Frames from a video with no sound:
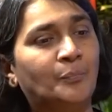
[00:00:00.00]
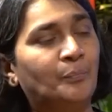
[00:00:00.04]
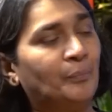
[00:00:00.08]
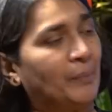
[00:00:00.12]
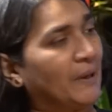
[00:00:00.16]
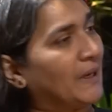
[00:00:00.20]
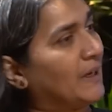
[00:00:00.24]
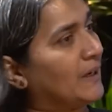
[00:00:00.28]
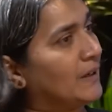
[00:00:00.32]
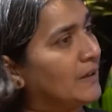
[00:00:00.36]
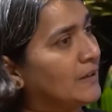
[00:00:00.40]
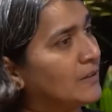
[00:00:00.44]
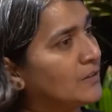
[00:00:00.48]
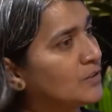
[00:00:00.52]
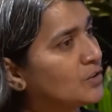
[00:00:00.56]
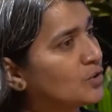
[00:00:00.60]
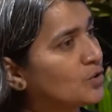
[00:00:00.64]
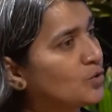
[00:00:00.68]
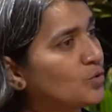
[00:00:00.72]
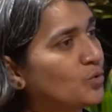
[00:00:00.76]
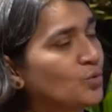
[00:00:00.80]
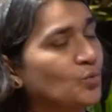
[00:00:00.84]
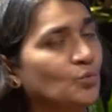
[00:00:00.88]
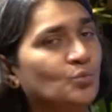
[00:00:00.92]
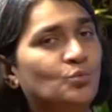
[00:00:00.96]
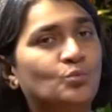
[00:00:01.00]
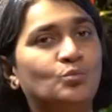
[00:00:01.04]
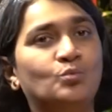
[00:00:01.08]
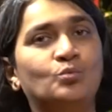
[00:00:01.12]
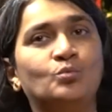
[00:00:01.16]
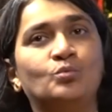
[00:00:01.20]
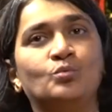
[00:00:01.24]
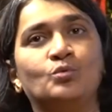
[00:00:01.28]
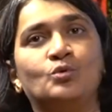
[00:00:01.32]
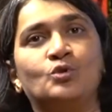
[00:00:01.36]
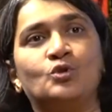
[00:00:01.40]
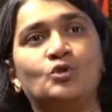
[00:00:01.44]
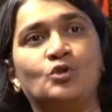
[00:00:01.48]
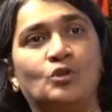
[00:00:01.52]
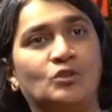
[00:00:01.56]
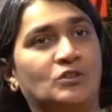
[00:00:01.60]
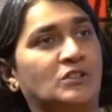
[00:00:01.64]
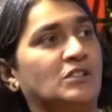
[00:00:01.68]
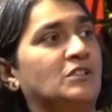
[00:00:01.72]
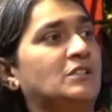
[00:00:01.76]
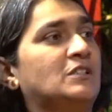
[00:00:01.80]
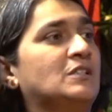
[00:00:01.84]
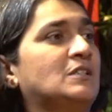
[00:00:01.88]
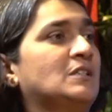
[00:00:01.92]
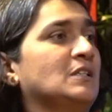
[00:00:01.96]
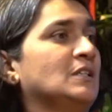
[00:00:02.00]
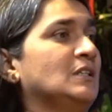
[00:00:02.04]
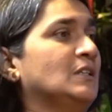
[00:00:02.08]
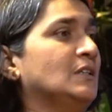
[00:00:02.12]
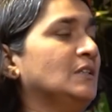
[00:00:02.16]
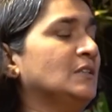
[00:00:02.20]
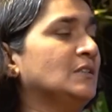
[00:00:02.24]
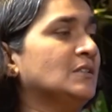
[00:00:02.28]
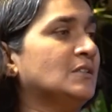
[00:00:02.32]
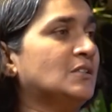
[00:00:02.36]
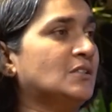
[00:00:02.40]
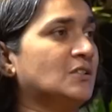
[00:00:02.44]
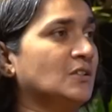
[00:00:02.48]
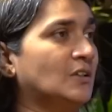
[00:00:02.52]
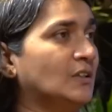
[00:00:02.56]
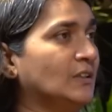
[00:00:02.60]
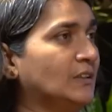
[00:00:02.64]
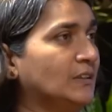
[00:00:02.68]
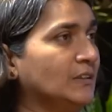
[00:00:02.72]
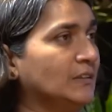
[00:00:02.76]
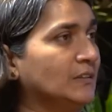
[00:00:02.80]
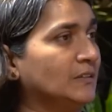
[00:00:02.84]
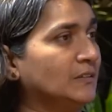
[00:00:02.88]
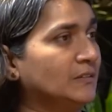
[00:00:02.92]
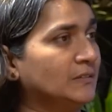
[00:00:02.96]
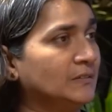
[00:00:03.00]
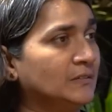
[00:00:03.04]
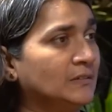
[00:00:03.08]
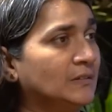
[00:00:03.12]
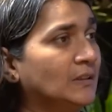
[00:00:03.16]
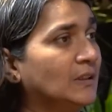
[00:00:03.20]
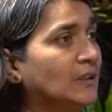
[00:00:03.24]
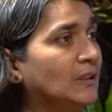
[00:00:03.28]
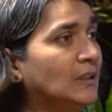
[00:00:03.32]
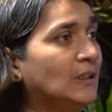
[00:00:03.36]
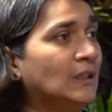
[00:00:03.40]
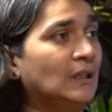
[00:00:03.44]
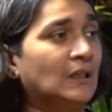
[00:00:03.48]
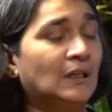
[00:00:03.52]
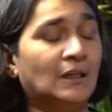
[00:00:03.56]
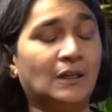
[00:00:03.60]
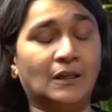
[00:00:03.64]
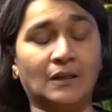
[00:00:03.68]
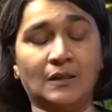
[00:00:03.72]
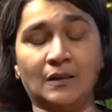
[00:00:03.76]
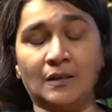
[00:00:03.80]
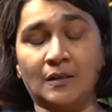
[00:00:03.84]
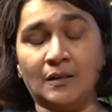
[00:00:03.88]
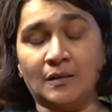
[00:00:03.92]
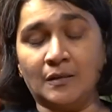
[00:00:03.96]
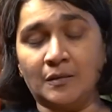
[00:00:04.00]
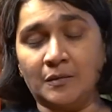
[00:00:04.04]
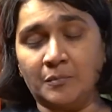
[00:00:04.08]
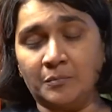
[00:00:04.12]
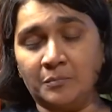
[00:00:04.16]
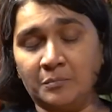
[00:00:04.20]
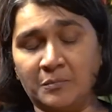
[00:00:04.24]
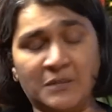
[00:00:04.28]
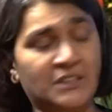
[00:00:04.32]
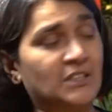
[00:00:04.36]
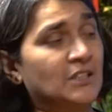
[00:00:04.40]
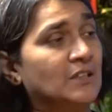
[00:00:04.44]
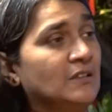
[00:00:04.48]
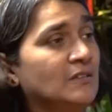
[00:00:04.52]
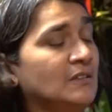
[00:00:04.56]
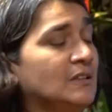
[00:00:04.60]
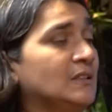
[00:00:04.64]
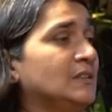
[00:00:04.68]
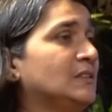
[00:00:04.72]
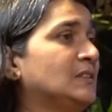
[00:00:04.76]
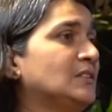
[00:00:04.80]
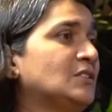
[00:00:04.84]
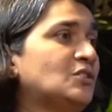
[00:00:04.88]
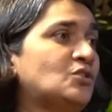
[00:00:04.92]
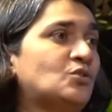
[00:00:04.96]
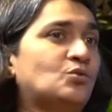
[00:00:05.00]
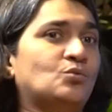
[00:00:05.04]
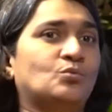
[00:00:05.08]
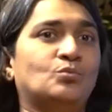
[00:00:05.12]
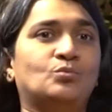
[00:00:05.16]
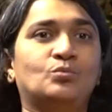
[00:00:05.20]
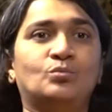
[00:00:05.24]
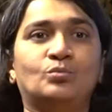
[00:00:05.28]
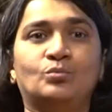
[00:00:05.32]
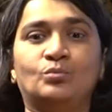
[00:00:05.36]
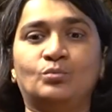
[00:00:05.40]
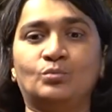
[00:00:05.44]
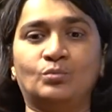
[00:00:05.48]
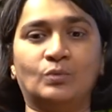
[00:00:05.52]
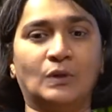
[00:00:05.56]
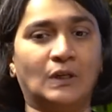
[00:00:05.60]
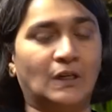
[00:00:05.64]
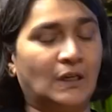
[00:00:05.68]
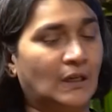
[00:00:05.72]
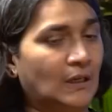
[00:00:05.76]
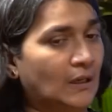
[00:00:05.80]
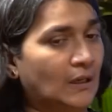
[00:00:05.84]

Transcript: paint to toxicity in certain materials to,